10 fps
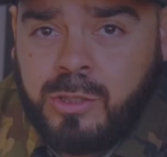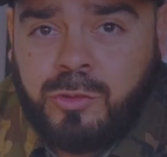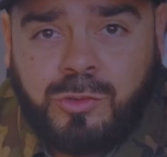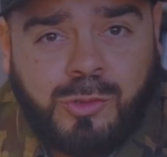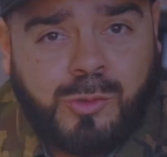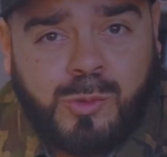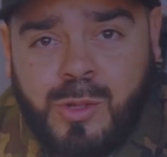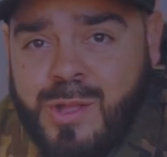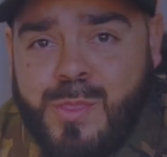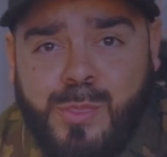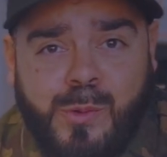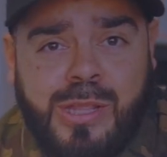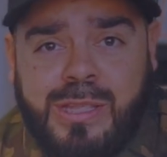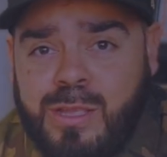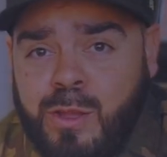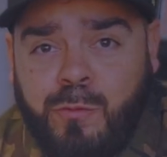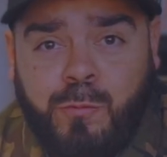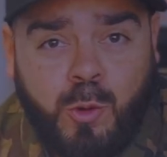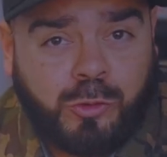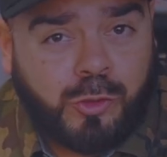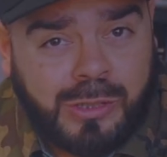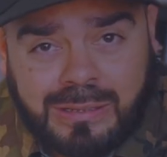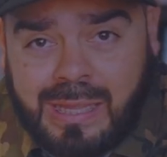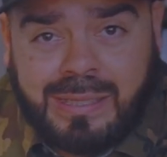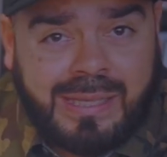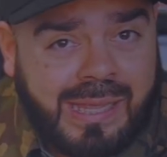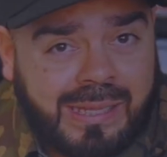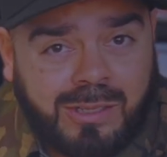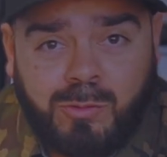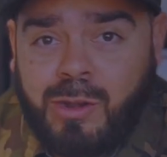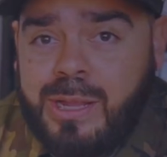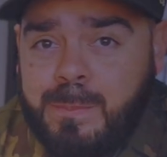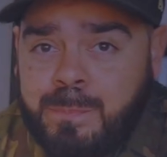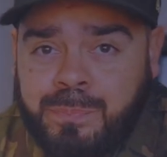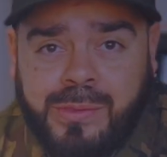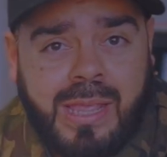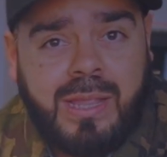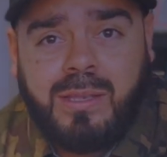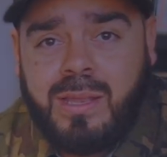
2, 3, 4. So you get that kick, right? And